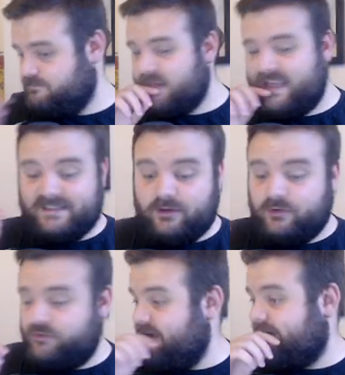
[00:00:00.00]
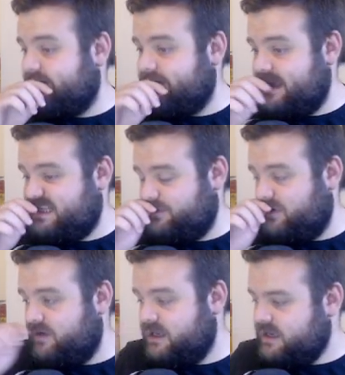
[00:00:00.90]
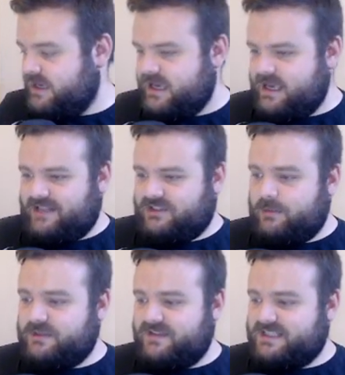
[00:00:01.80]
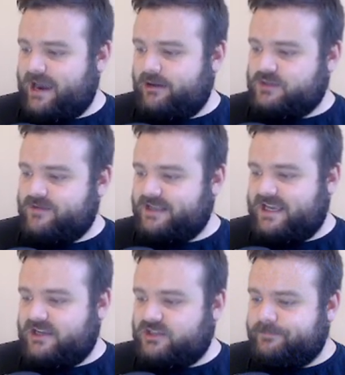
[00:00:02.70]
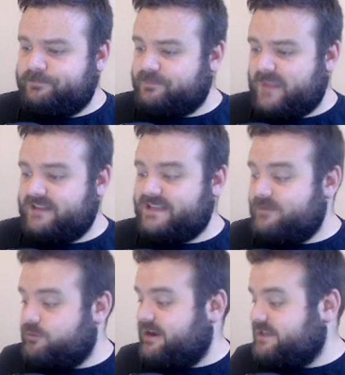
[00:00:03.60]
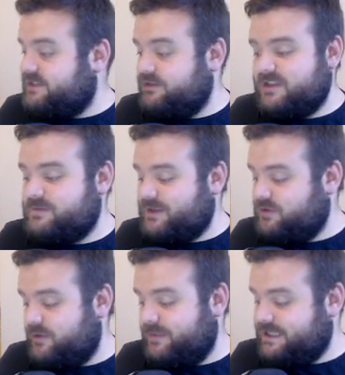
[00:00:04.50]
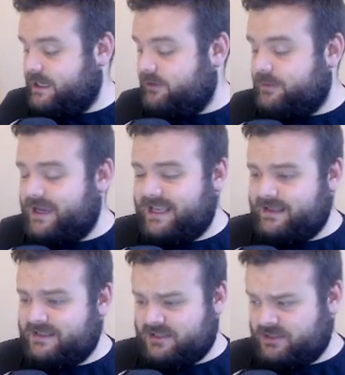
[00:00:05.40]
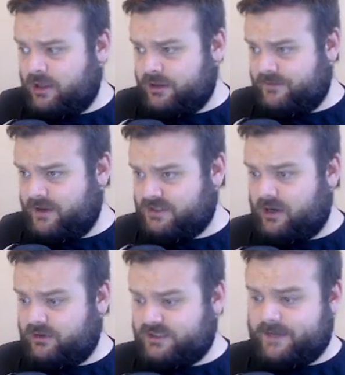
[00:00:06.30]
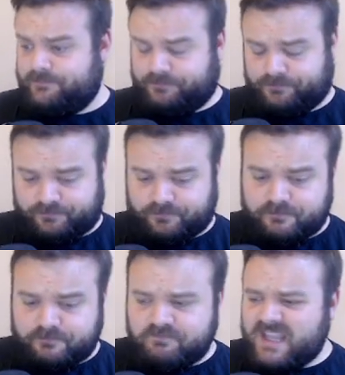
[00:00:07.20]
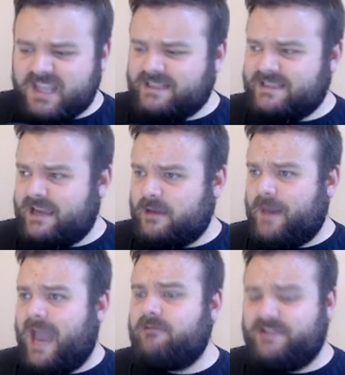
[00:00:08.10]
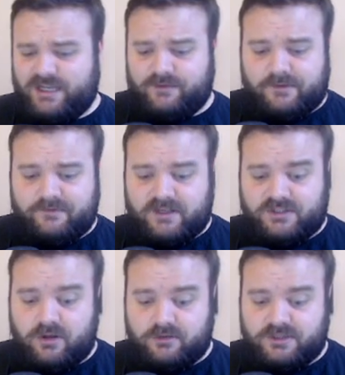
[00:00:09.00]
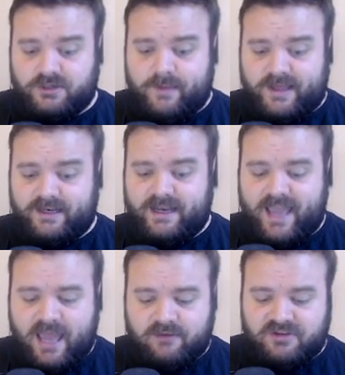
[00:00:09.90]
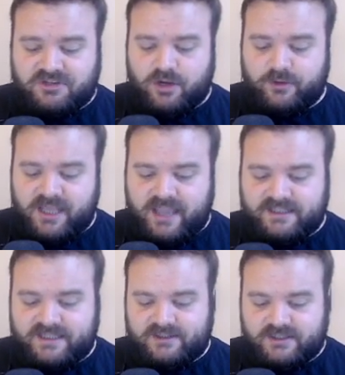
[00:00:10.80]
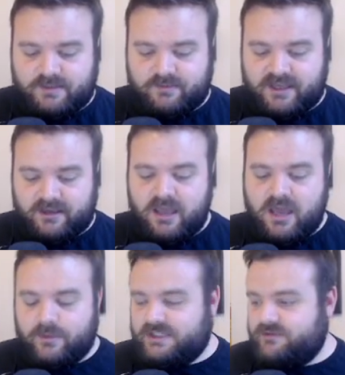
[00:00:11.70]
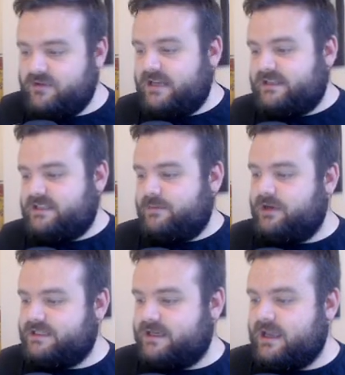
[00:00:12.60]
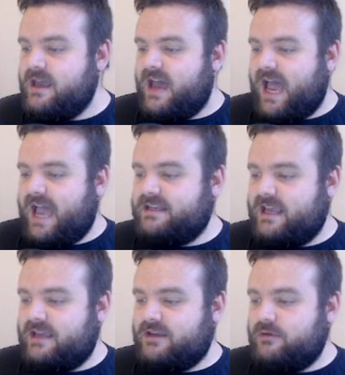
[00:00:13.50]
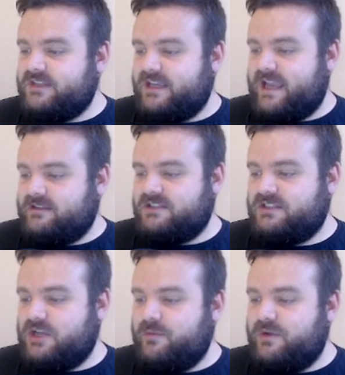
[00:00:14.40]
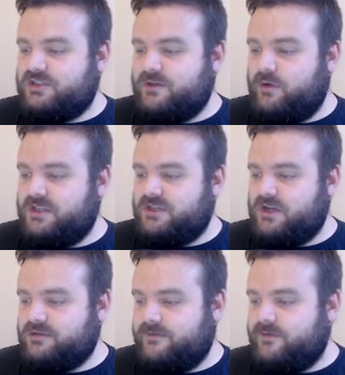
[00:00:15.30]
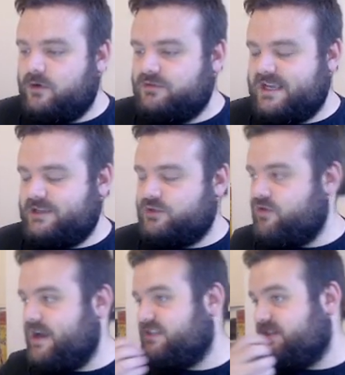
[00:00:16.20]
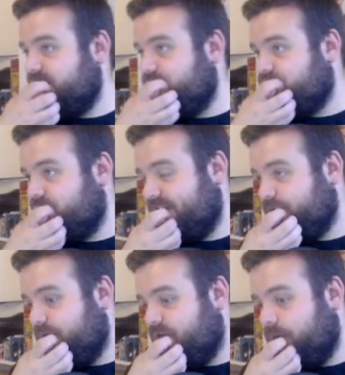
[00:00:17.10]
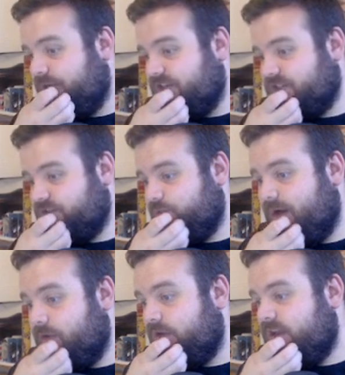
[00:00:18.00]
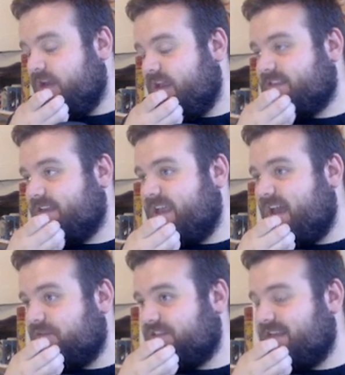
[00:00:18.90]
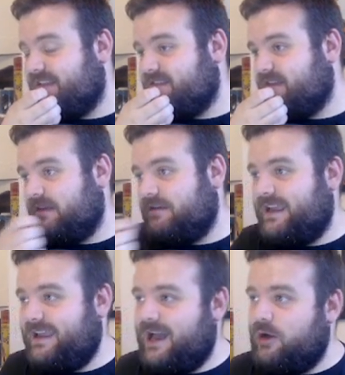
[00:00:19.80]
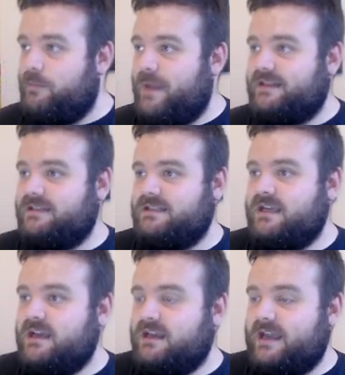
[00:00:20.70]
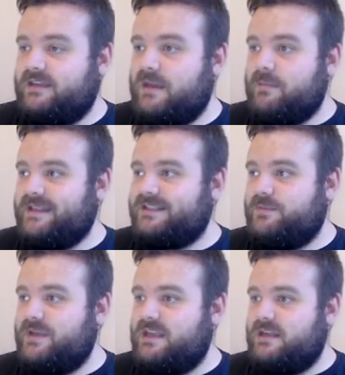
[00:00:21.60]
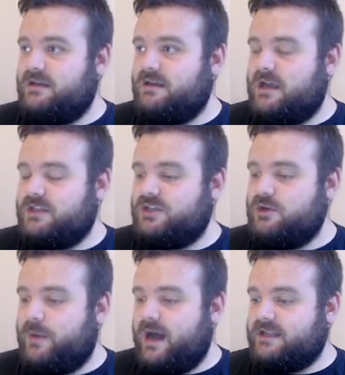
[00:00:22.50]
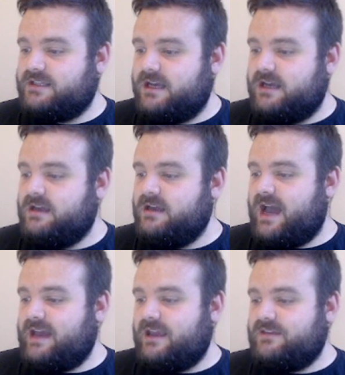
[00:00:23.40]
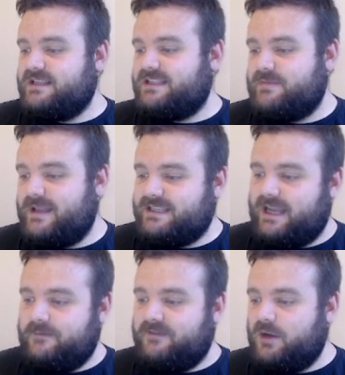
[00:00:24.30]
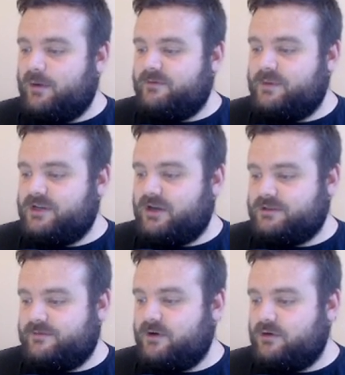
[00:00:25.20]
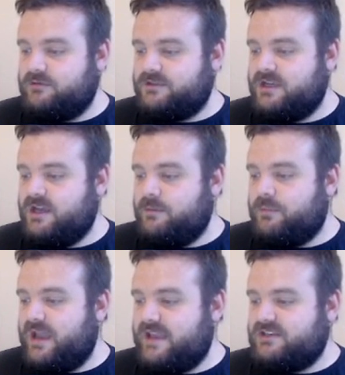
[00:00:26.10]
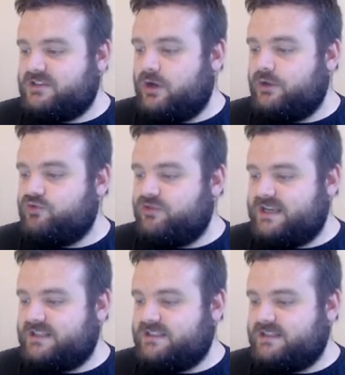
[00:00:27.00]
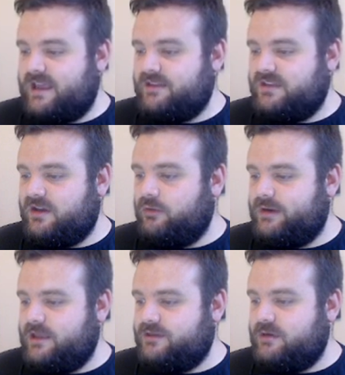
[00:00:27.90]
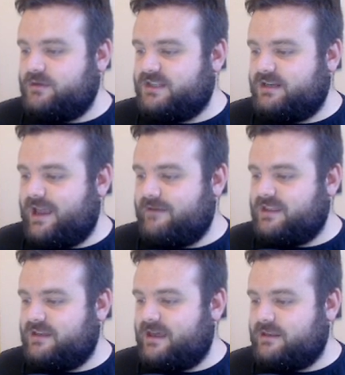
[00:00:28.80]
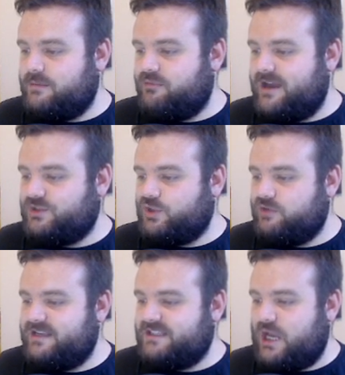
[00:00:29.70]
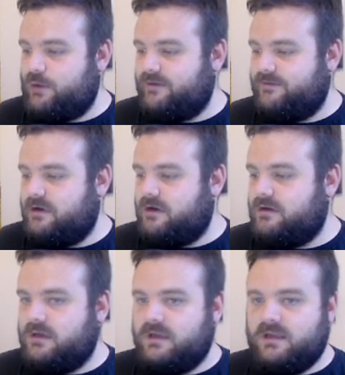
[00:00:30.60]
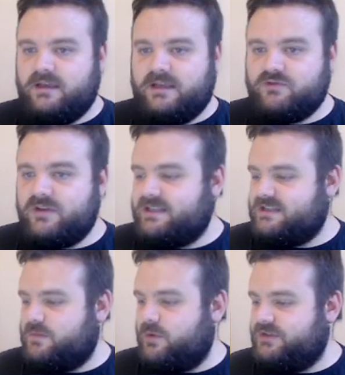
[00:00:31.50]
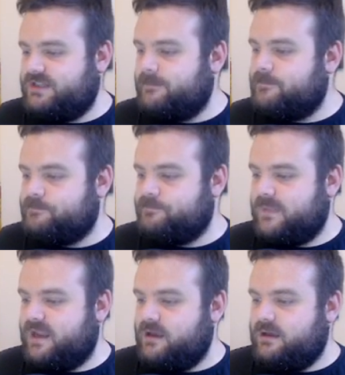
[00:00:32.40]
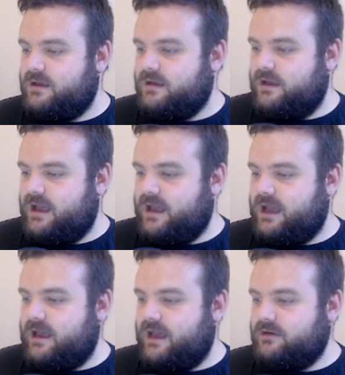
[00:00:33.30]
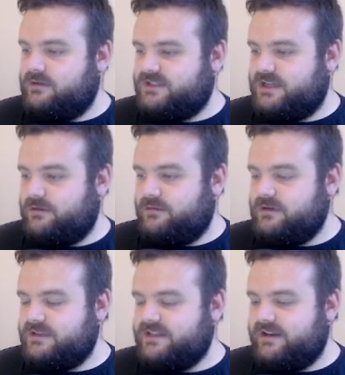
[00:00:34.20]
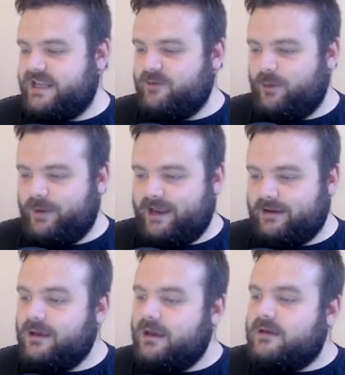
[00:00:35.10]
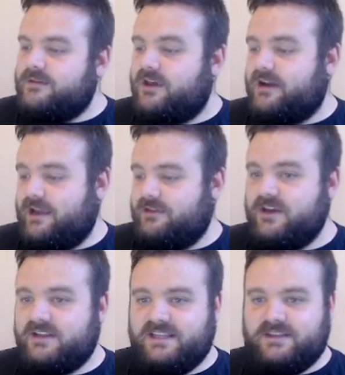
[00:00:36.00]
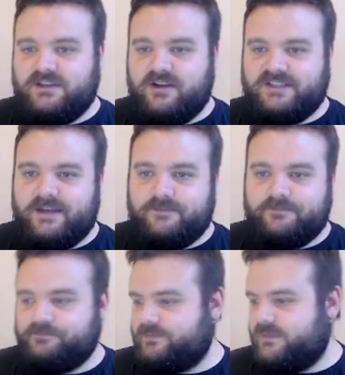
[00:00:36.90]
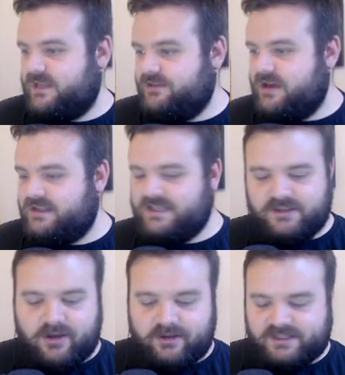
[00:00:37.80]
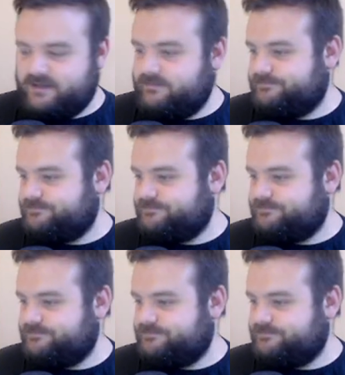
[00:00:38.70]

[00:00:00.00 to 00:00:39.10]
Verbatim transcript: he's unrecognizable in terms of his characterization. And David Bradley's doing his best with the material, but it's just not the first Doctor it's like a parody of the first doctor done by the lenny henry show in the 80s or something which is really disappointing and it goes against so much of what the doctor falls is trying to do and trying to accomplish as well it's like heaven sent and like hell bent like they're meant to be a two-parter and like this is meant to like follow on from the doctor falls but it just contradicts like the whole ethos and everything that the prior story is going for it's really disappointing uh, and also, oh, it's not an evil plan. okay, 13th Doctor. 13th Doctor.